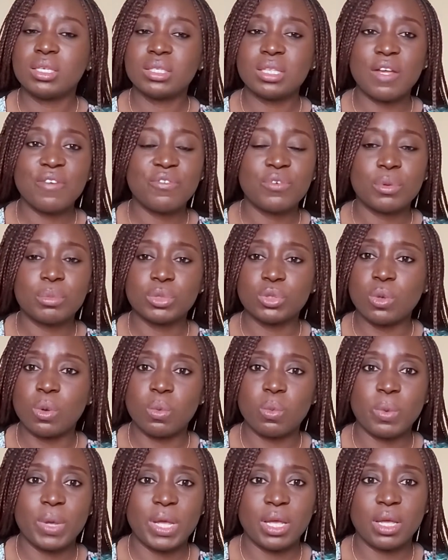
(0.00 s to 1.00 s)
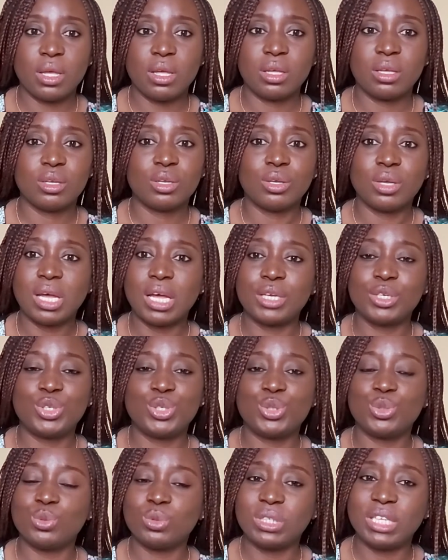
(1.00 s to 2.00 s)
Start from somewhere
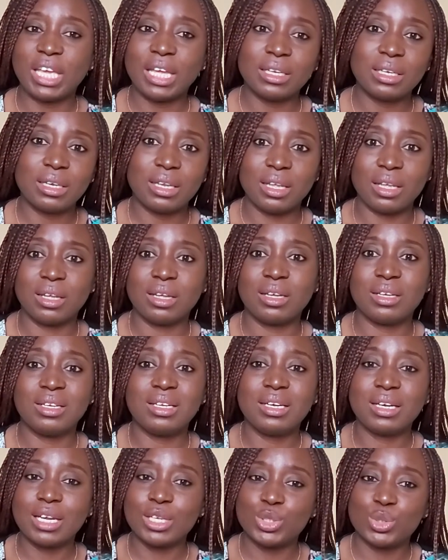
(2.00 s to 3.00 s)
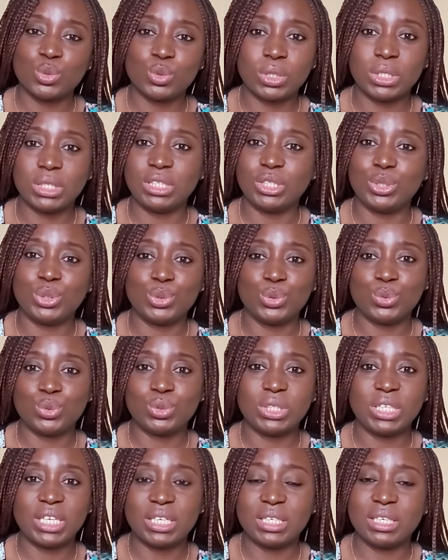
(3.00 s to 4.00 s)
and you get there. Gradually, you
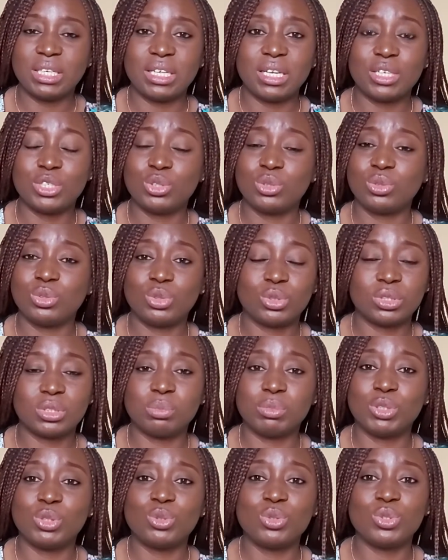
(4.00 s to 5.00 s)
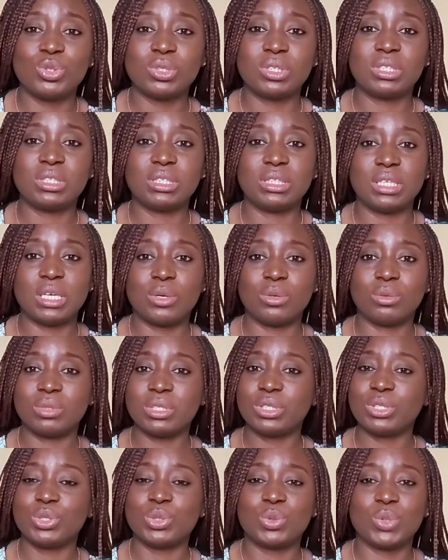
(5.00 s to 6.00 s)
will get there. Trust me, don't just sit down.
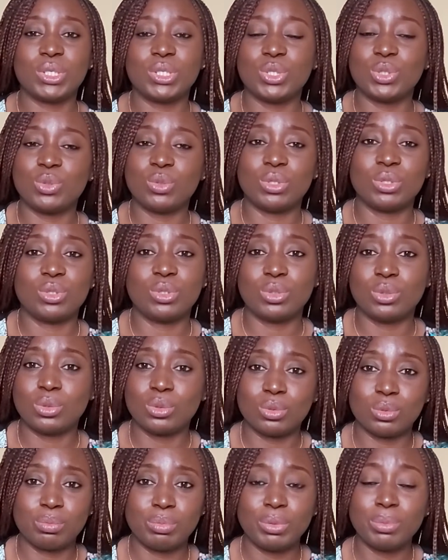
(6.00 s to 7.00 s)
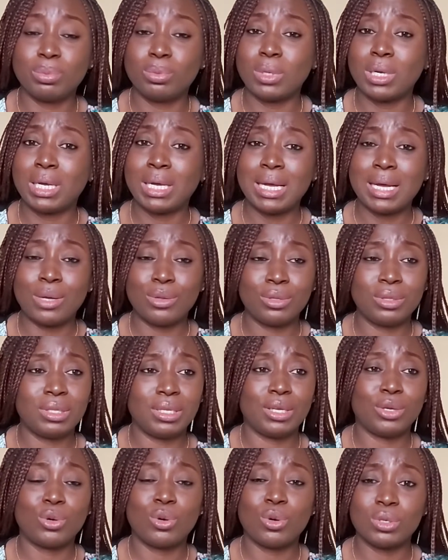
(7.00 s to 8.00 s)
This is 2022. People are out
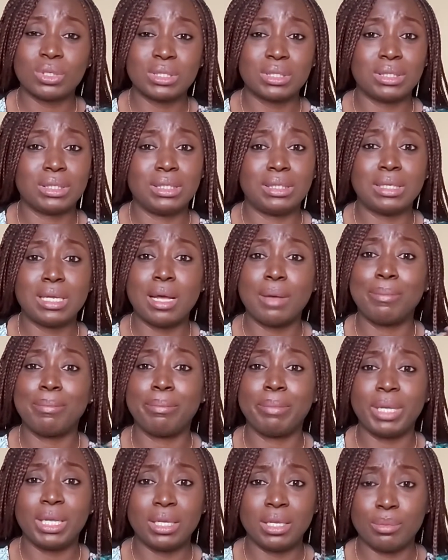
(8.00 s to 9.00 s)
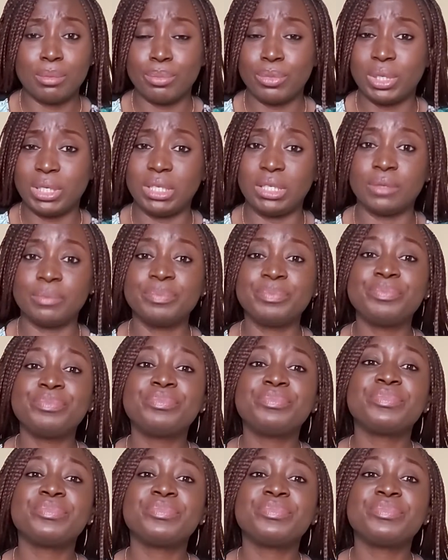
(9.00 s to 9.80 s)
there hustling and making money.